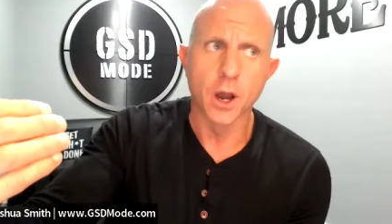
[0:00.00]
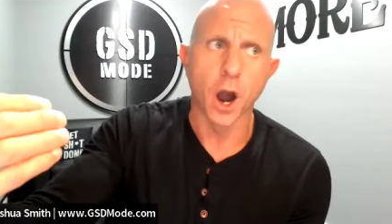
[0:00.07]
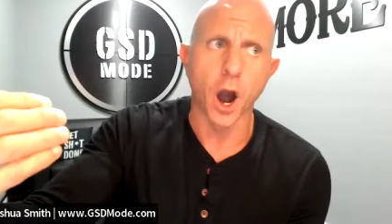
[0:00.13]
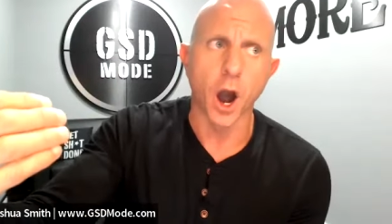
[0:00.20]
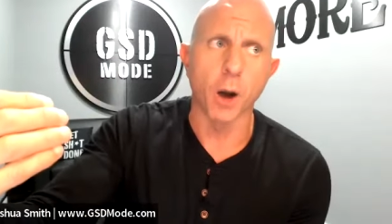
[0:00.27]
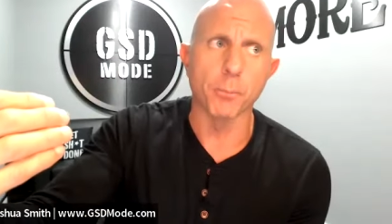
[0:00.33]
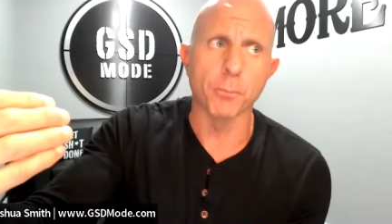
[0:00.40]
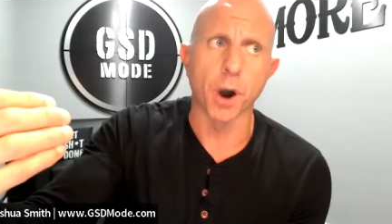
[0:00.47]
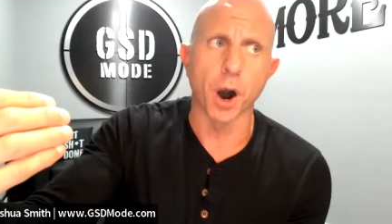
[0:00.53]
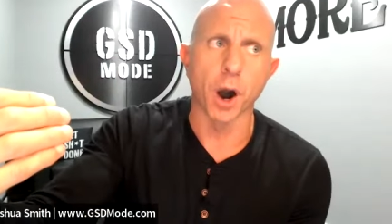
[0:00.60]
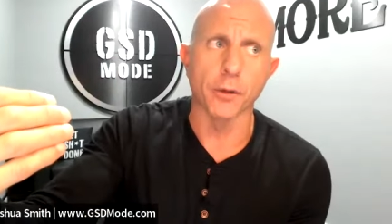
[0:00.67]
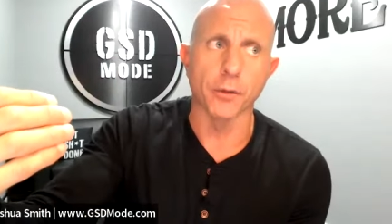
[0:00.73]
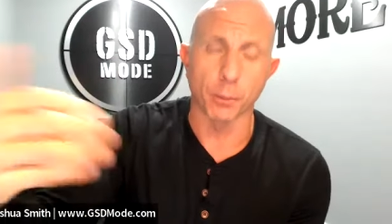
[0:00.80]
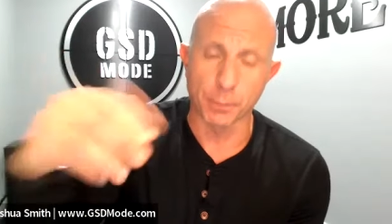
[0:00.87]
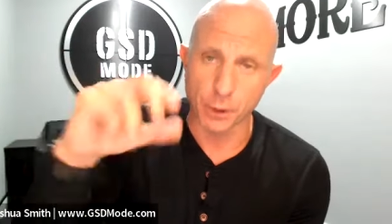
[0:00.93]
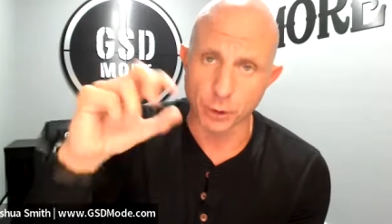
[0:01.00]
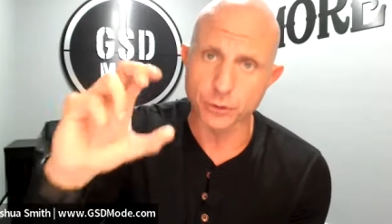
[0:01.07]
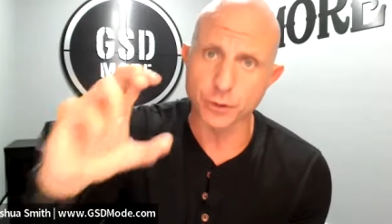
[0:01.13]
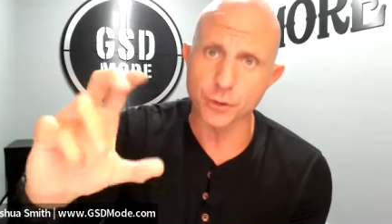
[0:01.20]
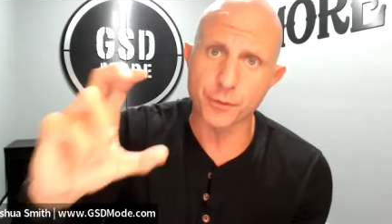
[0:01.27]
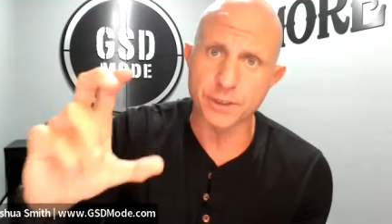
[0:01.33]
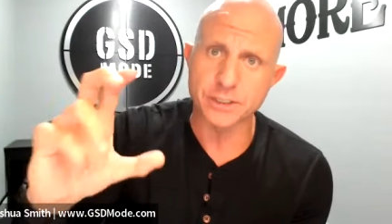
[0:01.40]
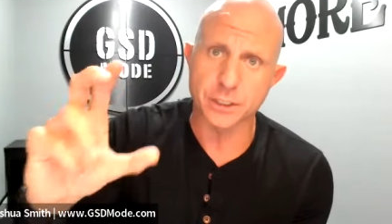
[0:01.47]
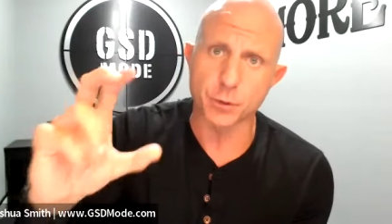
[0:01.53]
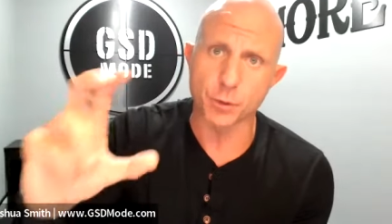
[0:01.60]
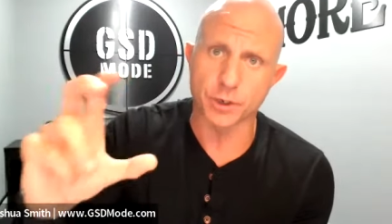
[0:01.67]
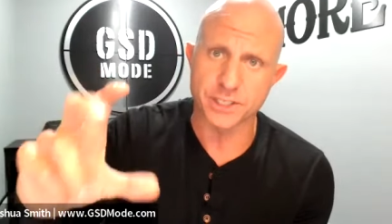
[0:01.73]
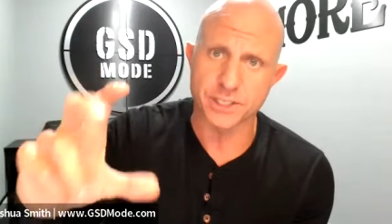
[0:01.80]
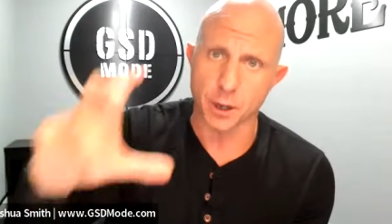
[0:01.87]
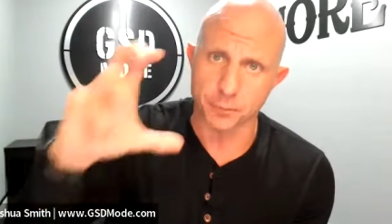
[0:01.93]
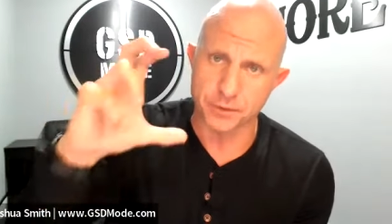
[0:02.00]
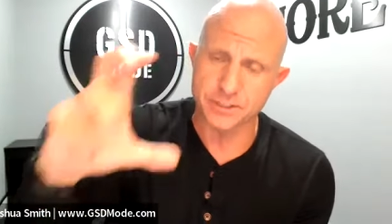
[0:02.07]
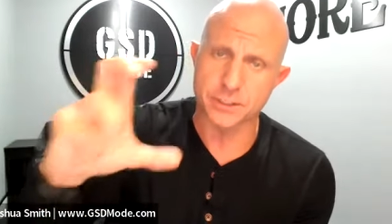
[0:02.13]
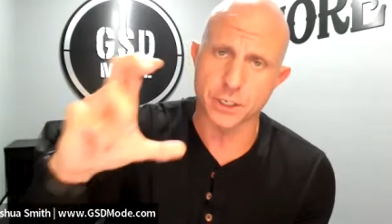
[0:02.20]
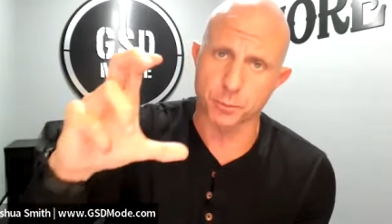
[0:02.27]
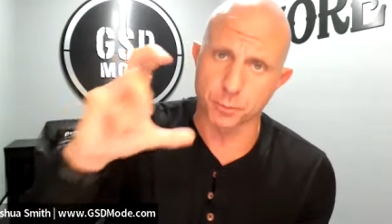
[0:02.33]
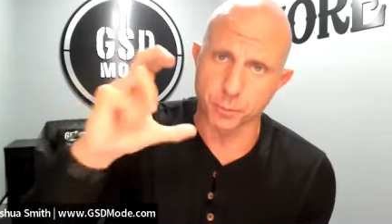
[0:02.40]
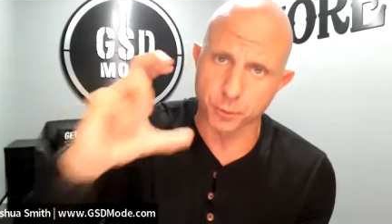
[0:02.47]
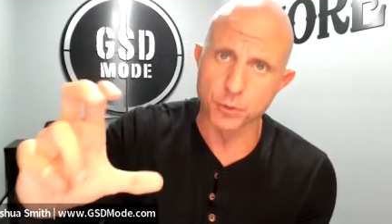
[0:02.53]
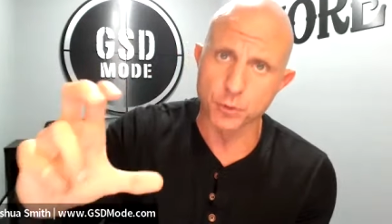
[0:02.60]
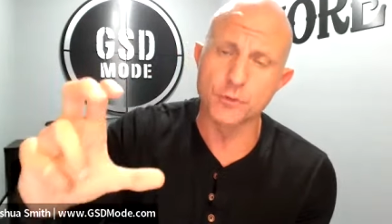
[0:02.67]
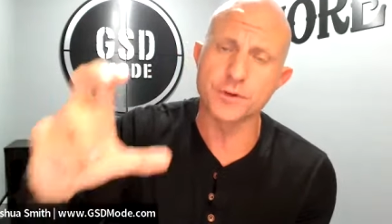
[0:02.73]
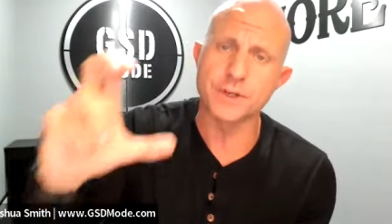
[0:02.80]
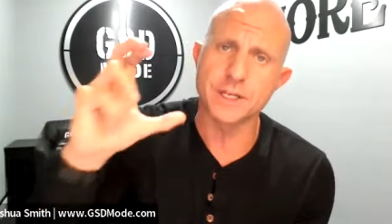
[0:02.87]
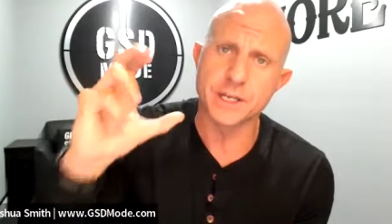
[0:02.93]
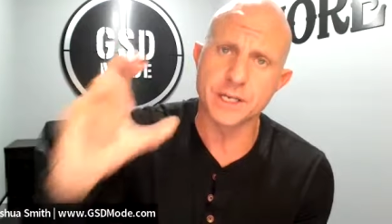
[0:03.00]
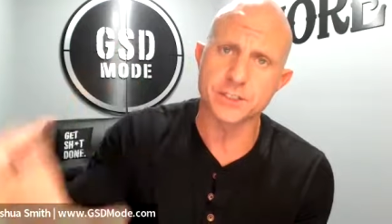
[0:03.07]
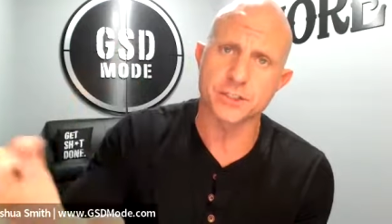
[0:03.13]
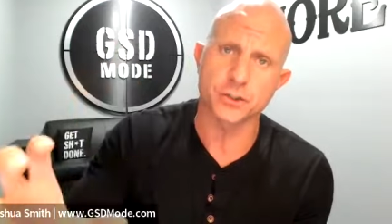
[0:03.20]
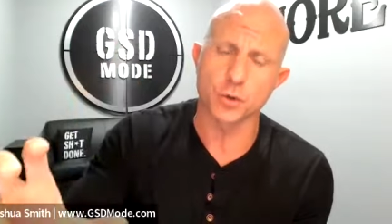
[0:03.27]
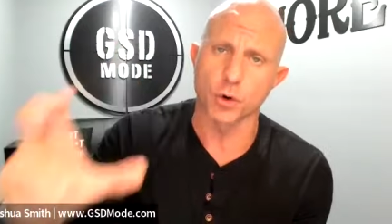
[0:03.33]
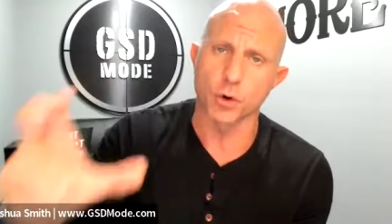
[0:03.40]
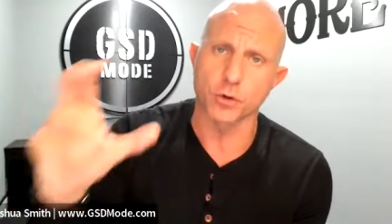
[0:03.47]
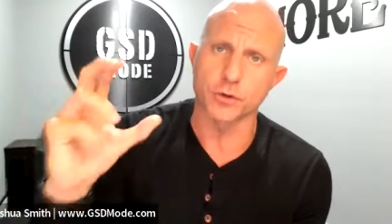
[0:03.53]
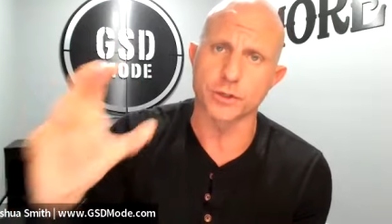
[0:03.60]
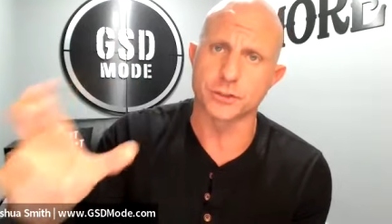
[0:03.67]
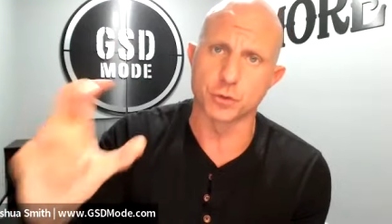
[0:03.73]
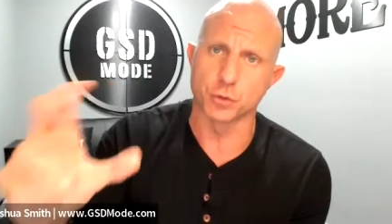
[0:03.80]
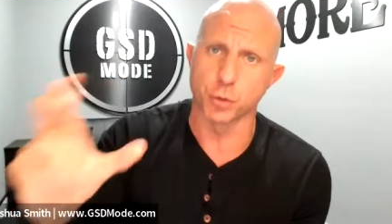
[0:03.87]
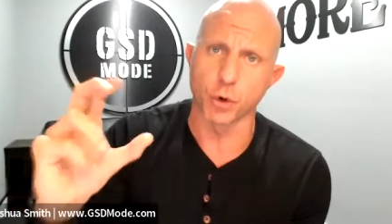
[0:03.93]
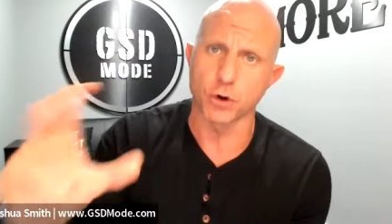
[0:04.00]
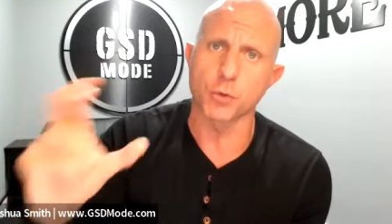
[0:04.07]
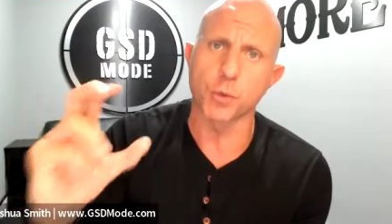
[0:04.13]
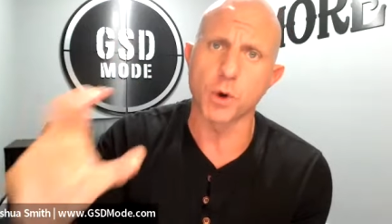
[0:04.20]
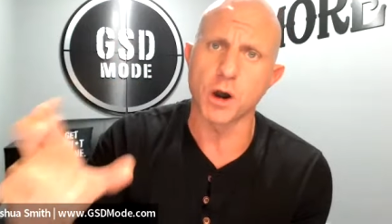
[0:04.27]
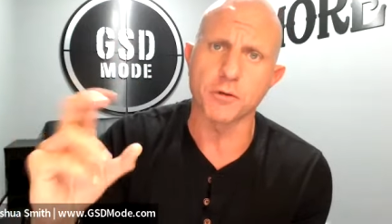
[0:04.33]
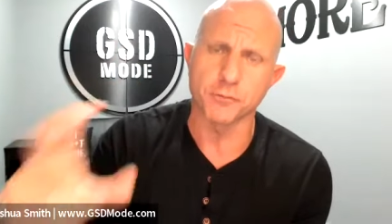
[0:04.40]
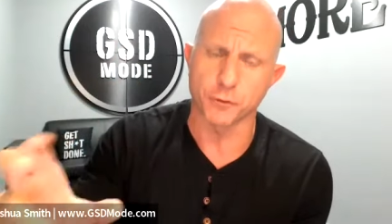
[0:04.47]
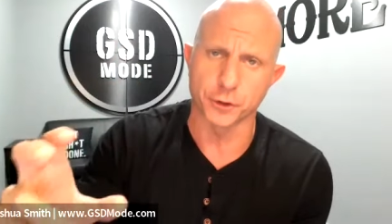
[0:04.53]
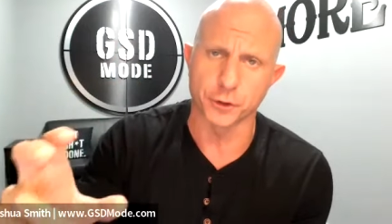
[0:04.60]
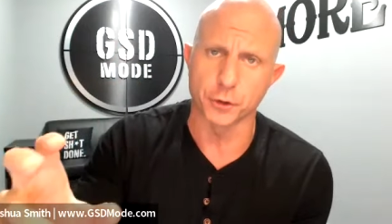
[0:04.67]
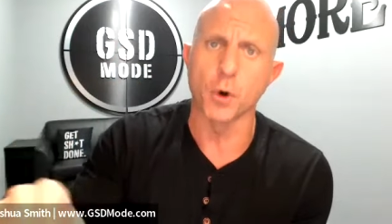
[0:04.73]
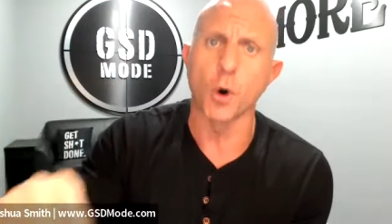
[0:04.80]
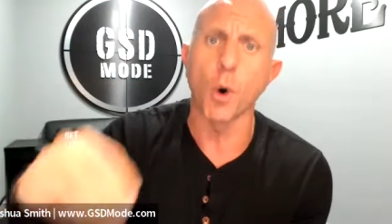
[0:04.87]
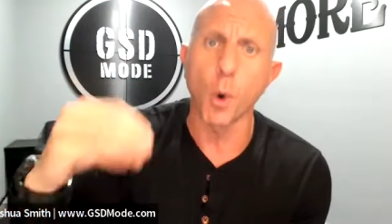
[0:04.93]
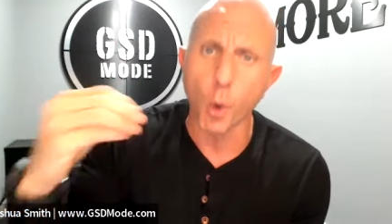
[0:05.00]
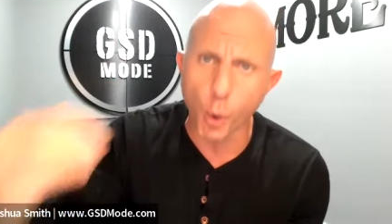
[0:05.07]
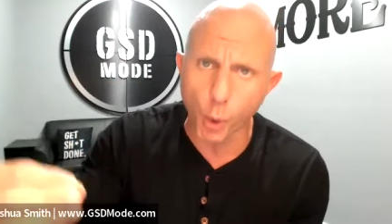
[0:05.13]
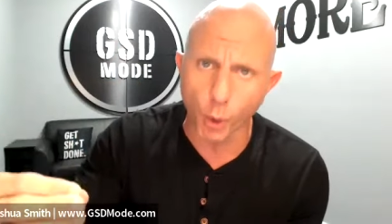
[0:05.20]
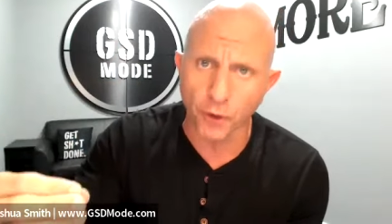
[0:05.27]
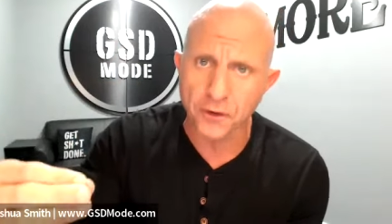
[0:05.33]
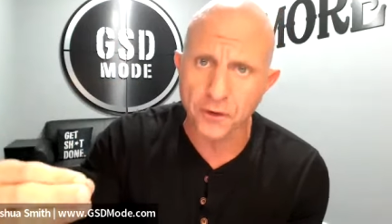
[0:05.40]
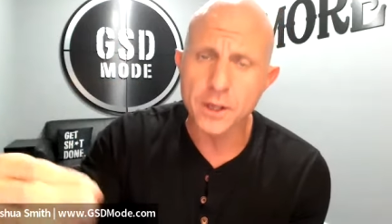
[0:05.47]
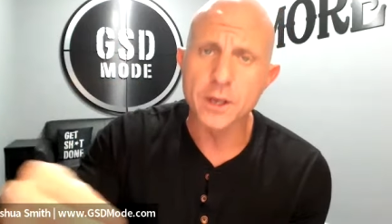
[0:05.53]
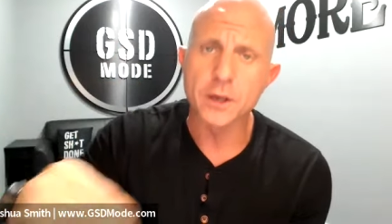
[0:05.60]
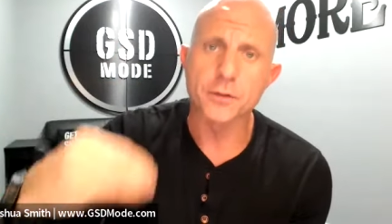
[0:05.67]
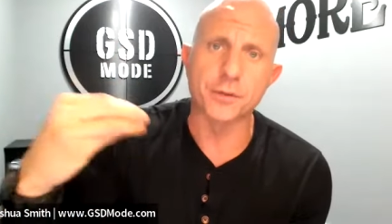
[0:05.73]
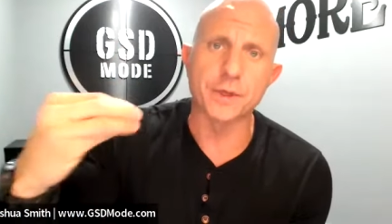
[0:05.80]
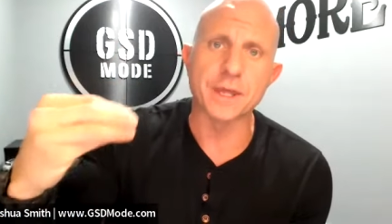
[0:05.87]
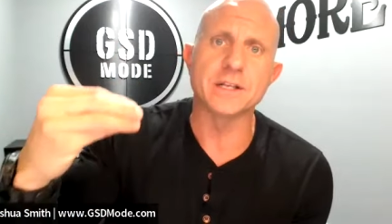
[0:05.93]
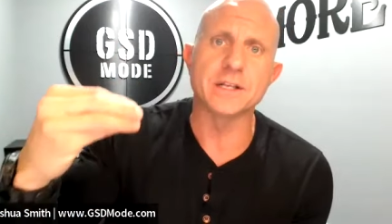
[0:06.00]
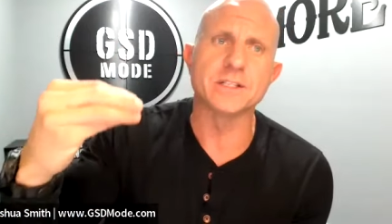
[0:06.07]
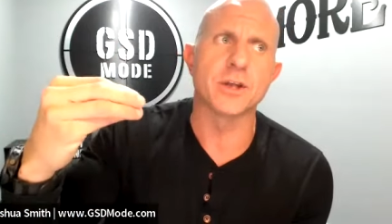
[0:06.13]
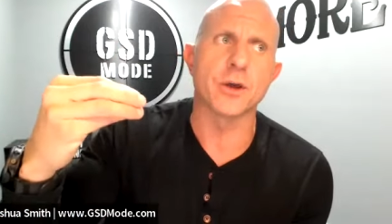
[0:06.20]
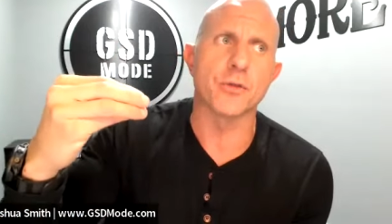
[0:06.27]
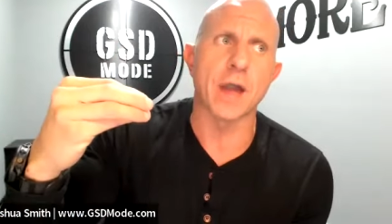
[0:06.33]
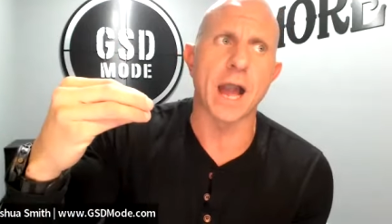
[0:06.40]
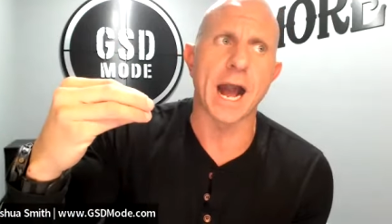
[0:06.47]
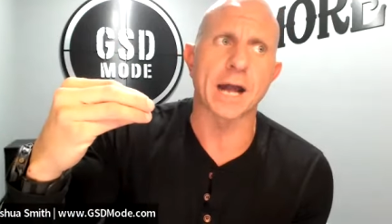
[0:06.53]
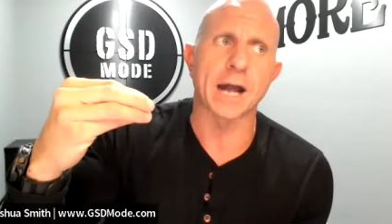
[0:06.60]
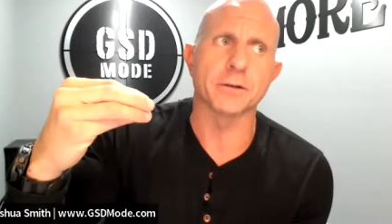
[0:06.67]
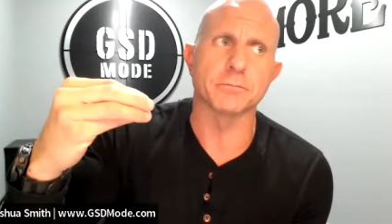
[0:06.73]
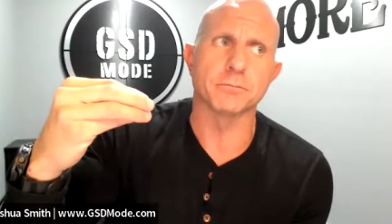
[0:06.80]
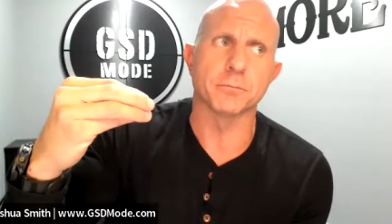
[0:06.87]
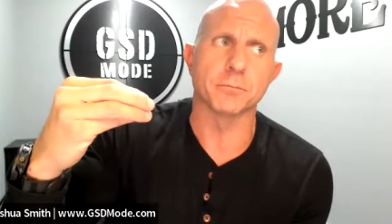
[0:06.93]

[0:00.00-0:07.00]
um, uh, i mean those are the things that you want to scout things that are proven historically to work well for you or things that